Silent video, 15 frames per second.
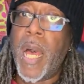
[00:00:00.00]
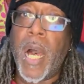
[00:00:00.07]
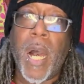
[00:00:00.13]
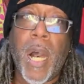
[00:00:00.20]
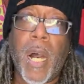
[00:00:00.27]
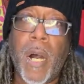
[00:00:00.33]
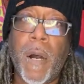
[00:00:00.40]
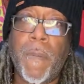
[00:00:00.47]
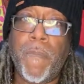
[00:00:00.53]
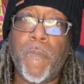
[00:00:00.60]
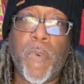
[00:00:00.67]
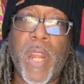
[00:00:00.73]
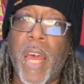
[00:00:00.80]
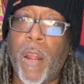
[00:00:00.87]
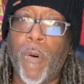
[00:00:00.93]

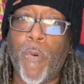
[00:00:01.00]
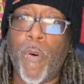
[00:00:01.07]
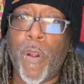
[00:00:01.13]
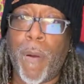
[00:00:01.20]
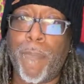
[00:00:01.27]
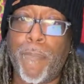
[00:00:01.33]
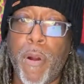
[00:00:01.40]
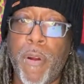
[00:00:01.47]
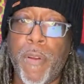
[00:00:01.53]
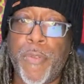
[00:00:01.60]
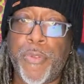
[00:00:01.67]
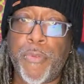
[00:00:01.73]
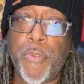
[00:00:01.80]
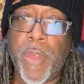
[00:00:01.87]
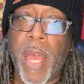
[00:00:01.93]
When I don't want to burn
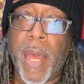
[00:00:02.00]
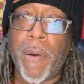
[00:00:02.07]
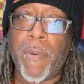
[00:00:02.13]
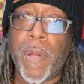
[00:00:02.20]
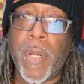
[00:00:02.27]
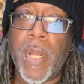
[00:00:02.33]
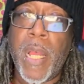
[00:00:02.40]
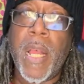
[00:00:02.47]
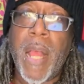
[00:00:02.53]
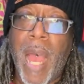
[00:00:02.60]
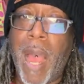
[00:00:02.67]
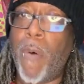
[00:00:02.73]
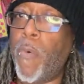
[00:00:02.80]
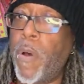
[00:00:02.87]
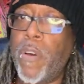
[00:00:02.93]
through that one,
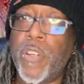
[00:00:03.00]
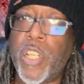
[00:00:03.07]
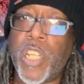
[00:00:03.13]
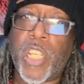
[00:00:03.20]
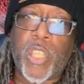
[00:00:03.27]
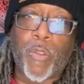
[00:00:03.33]
I will just